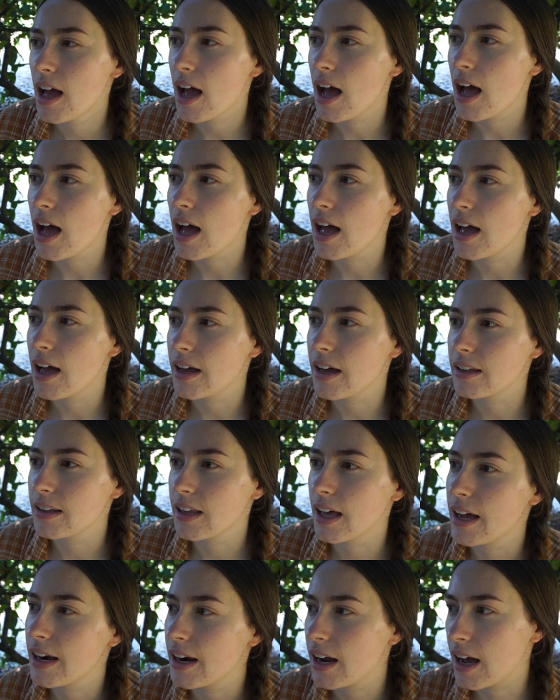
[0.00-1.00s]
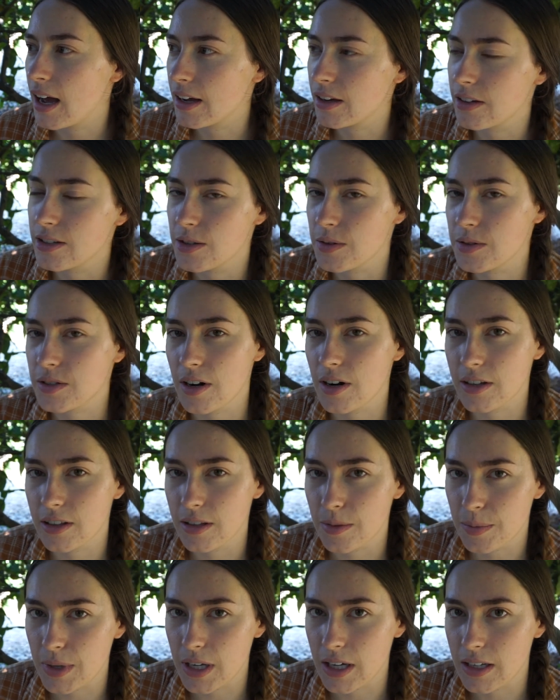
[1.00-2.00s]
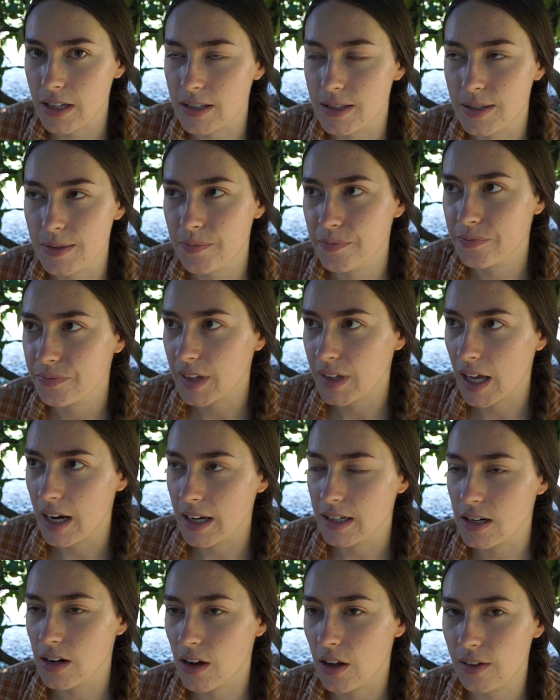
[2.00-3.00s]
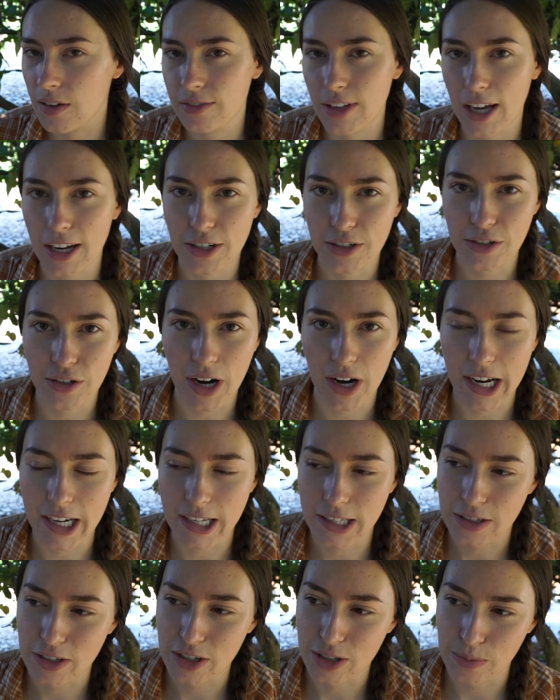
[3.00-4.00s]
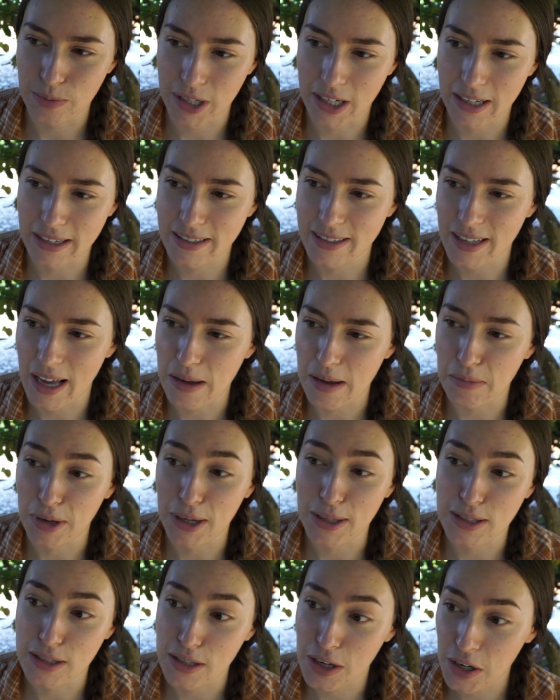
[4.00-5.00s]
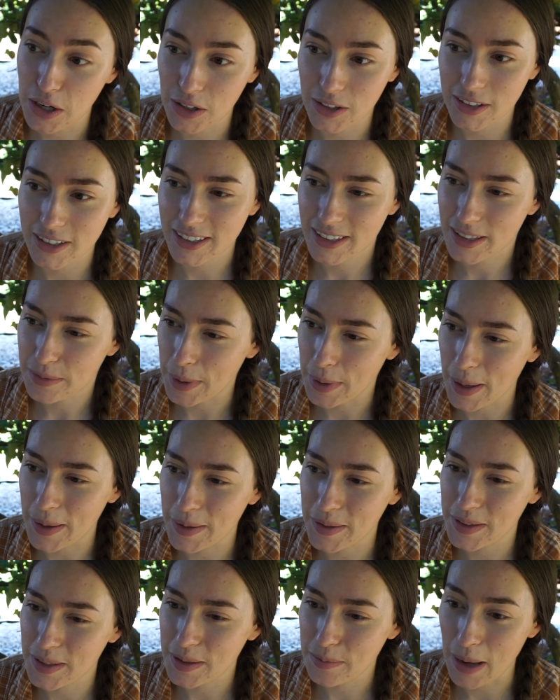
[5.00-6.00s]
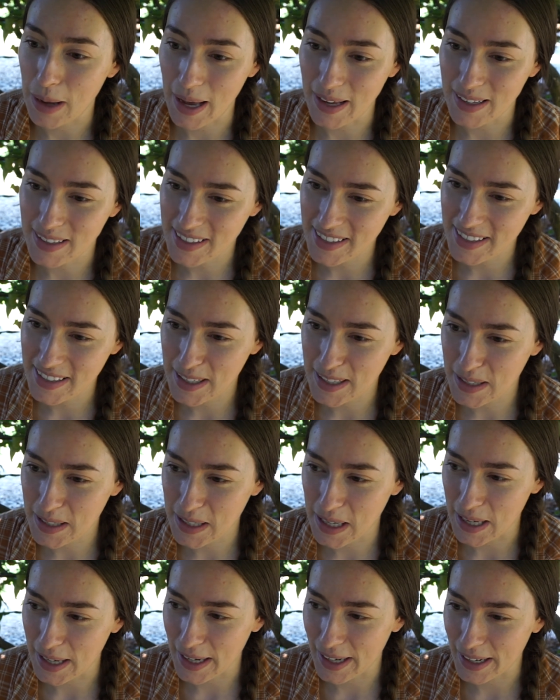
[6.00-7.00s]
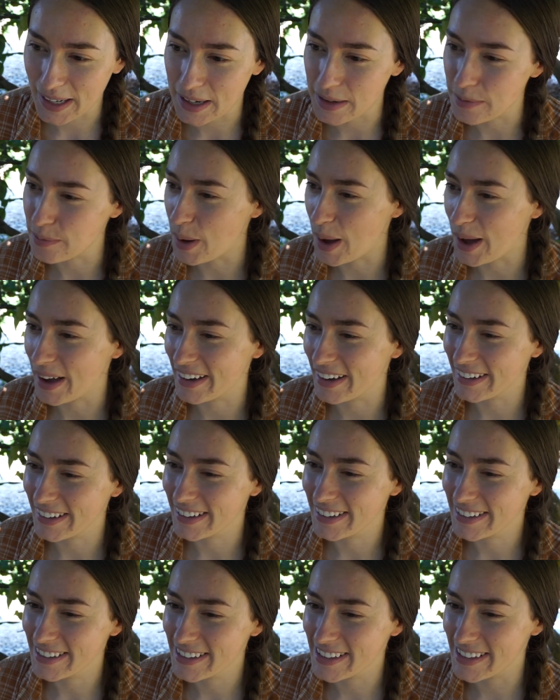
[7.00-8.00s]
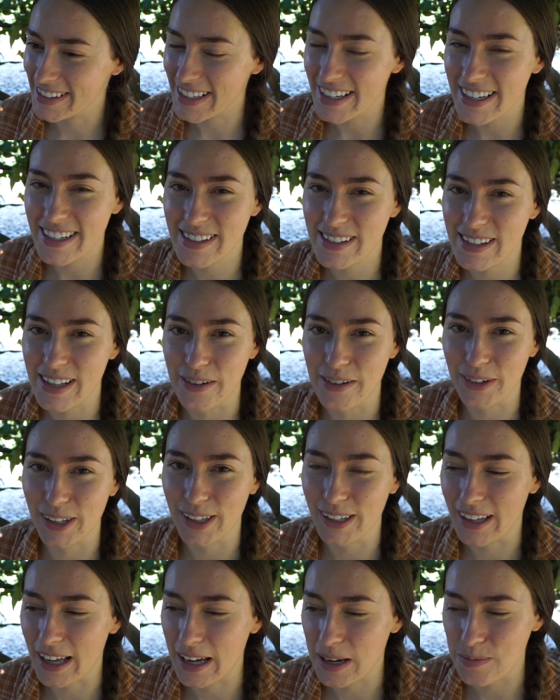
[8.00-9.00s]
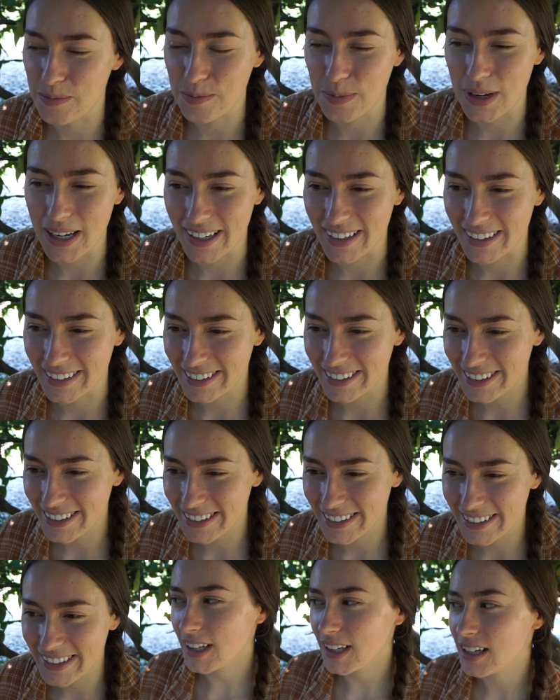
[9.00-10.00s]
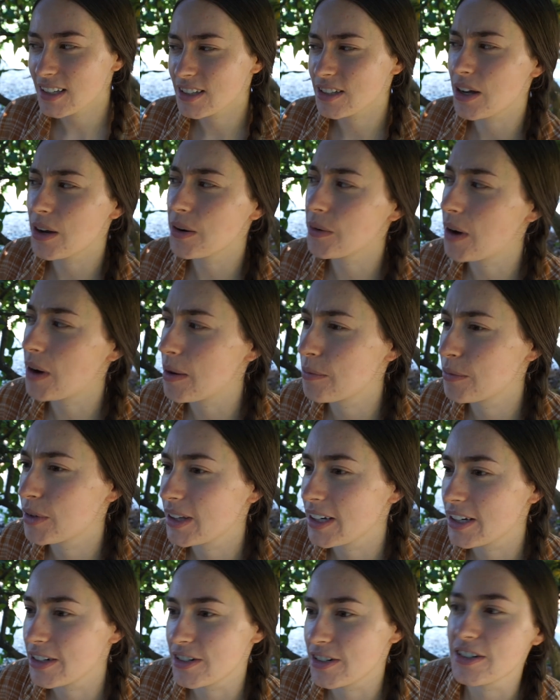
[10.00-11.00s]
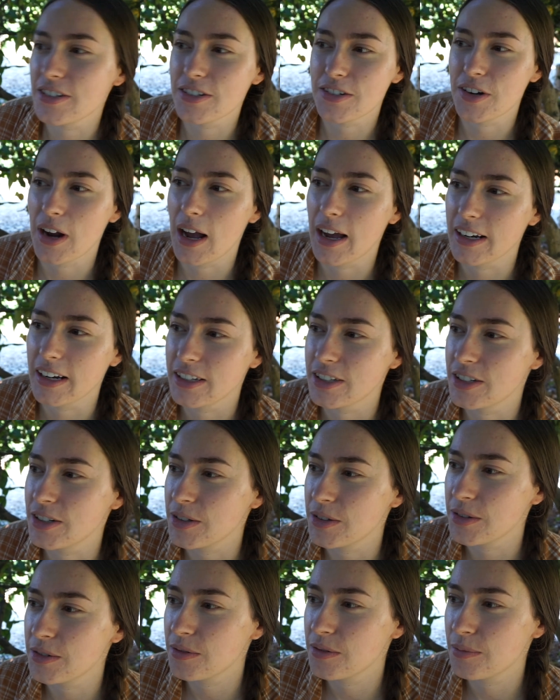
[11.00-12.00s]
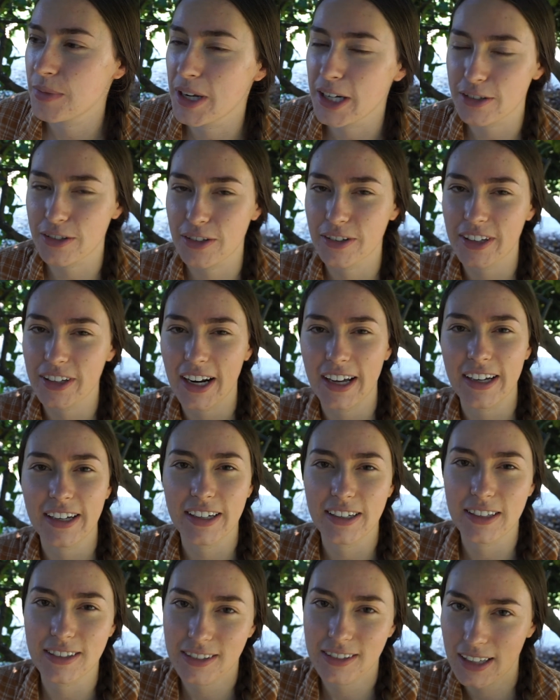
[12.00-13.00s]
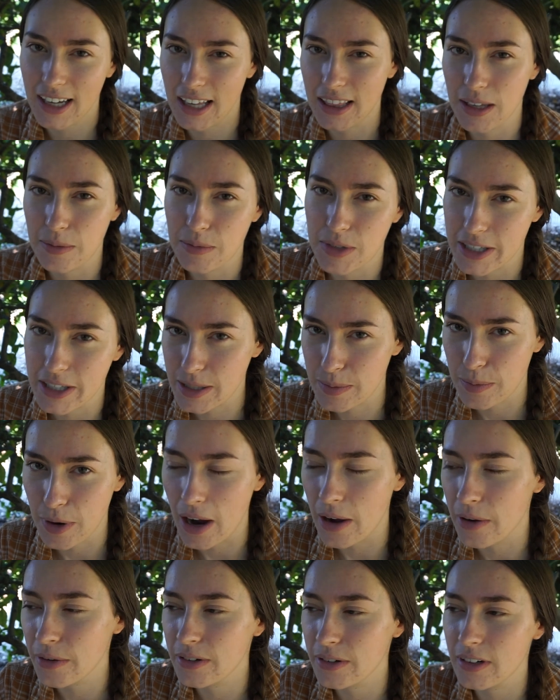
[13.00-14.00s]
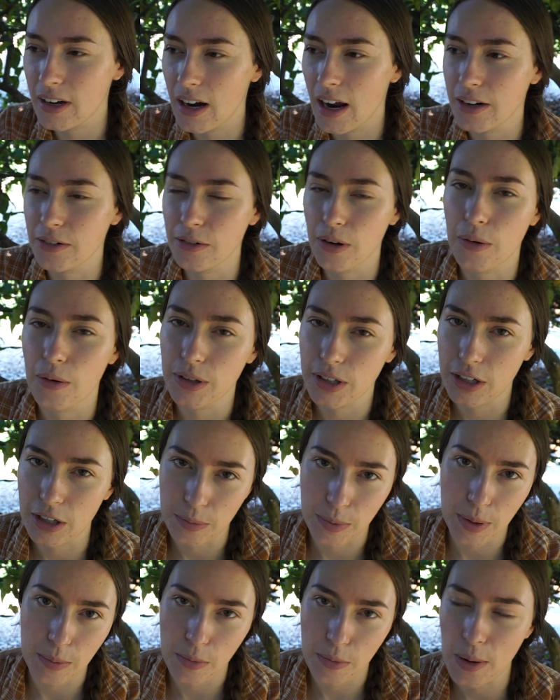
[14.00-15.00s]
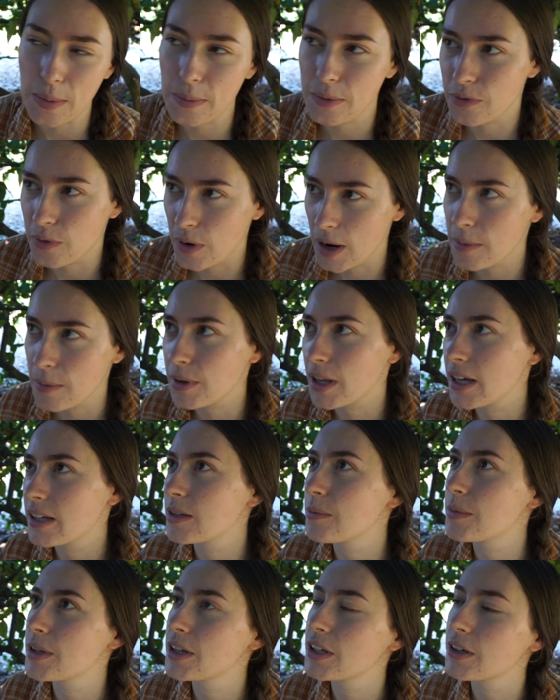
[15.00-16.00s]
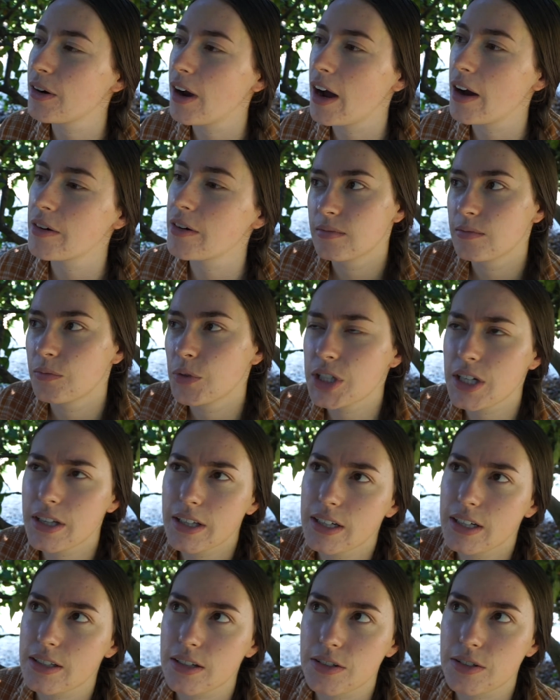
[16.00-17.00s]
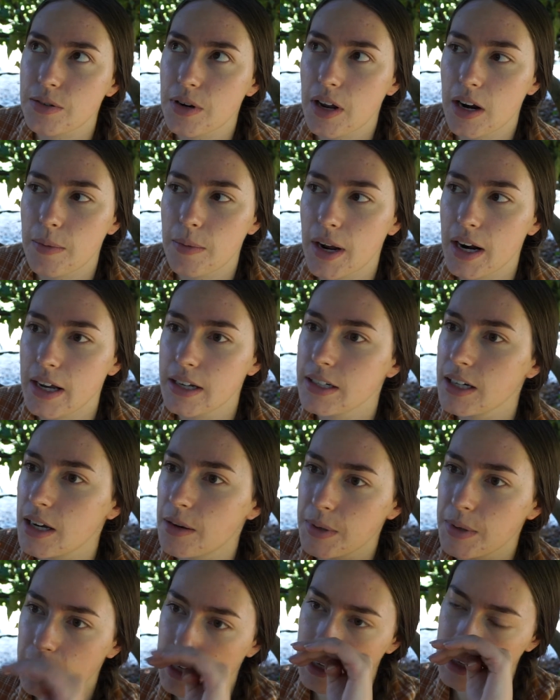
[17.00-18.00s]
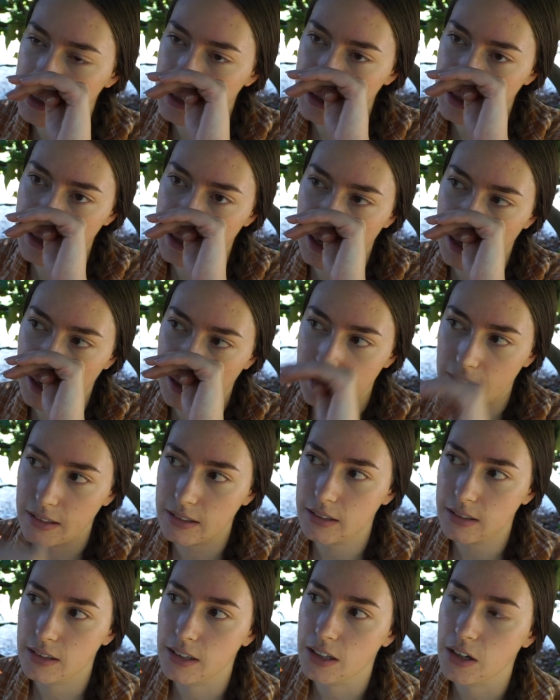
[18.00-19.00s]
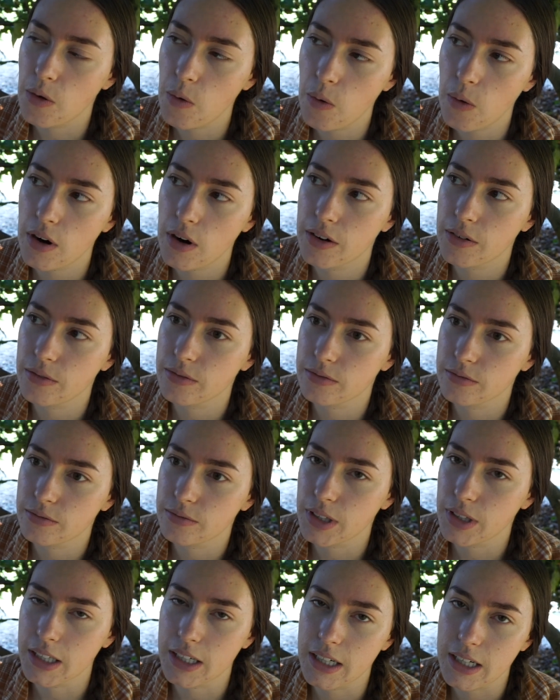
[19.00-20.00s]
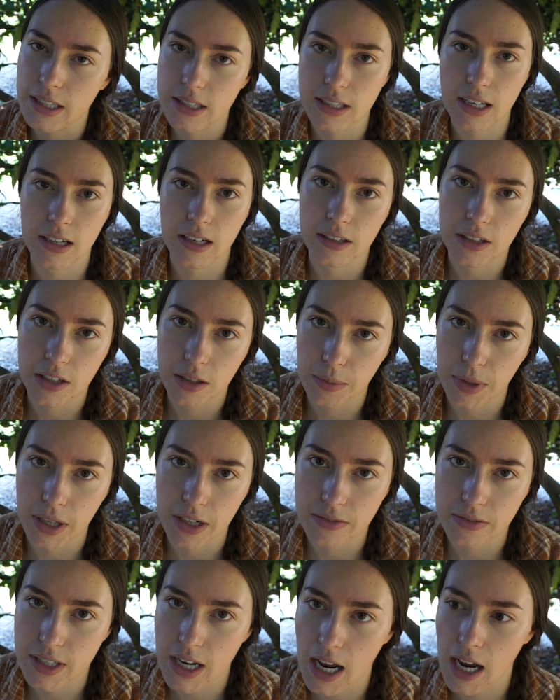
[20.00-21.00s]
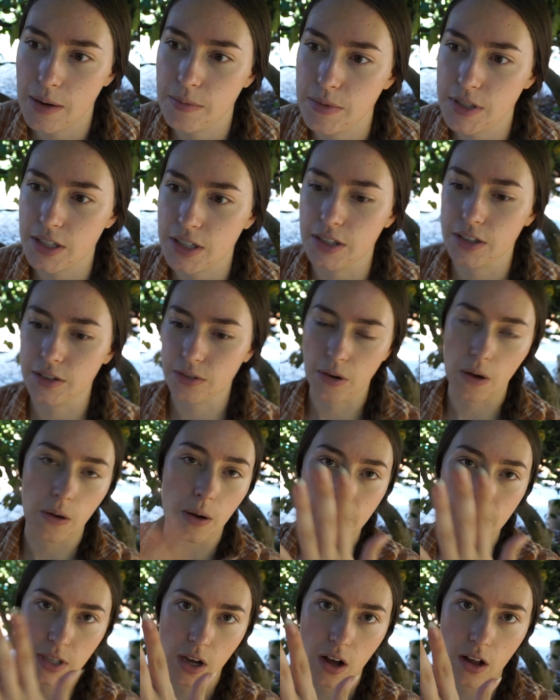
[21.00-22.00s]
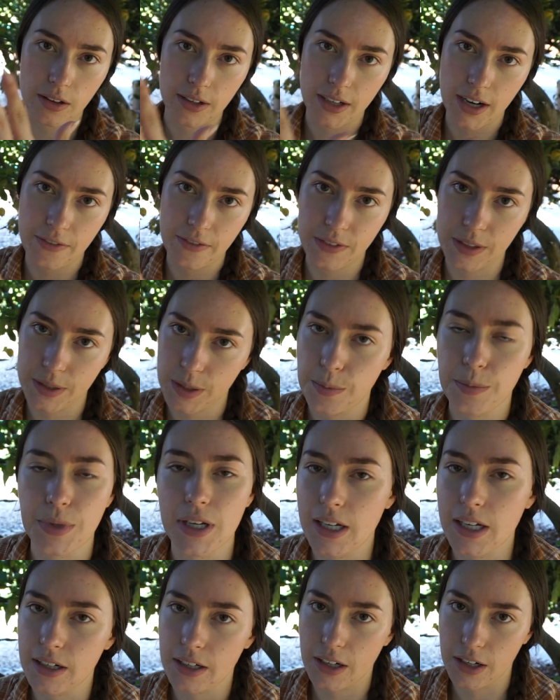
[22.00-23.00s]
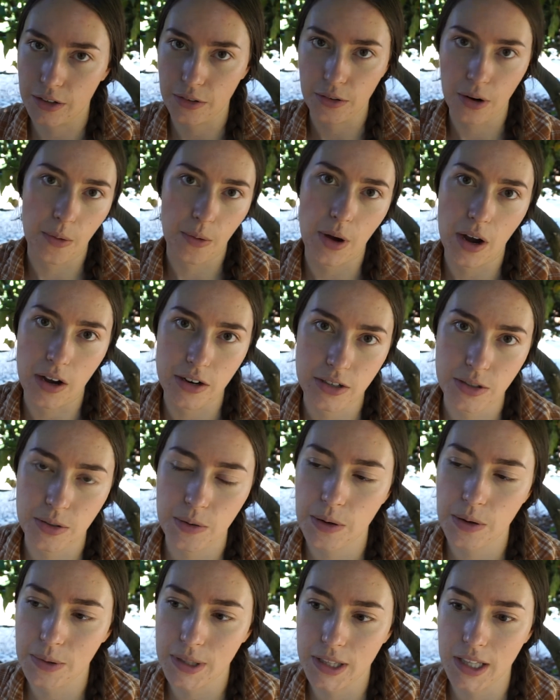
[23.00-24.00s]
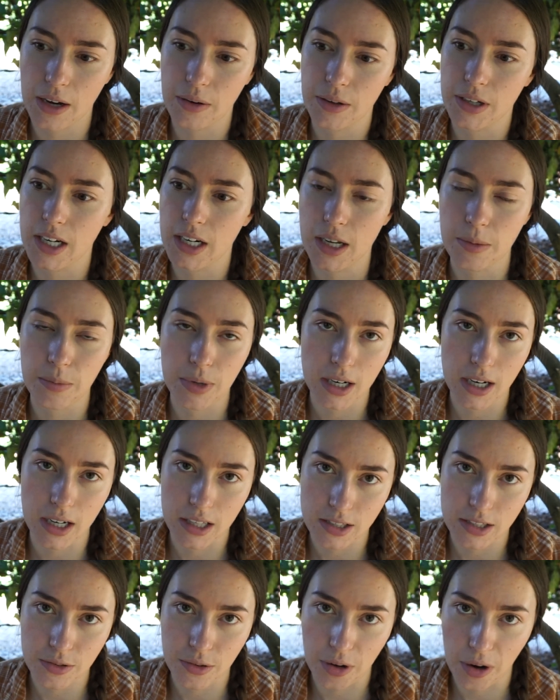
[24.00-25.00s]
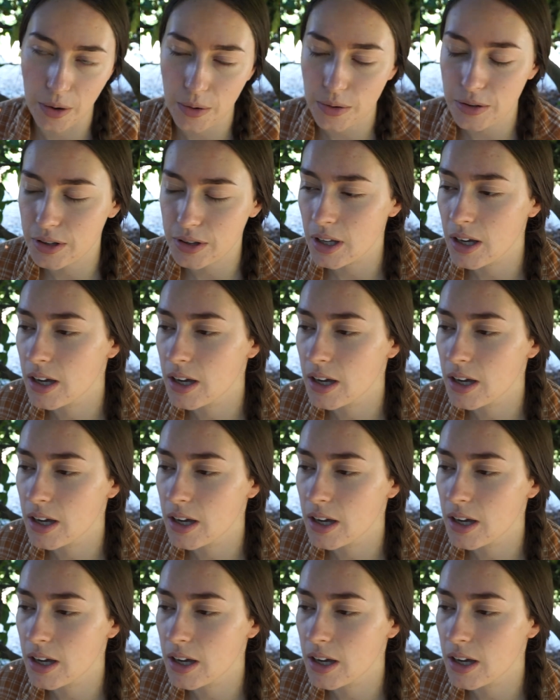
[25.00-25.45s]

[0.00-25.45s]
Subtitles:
And then I also started the beans, and I did all of that in trays just because I'm concerned about pests getting my seeds. They really like beans. So I'm really just trying to make sure that I can get them to sprout and grow a little bit more before I plant them in the ground, which I think is also not a bad idea because the corn really needs like a little bit of time to grow up tall enough that the bean can grow onto it without inhibiting its growth.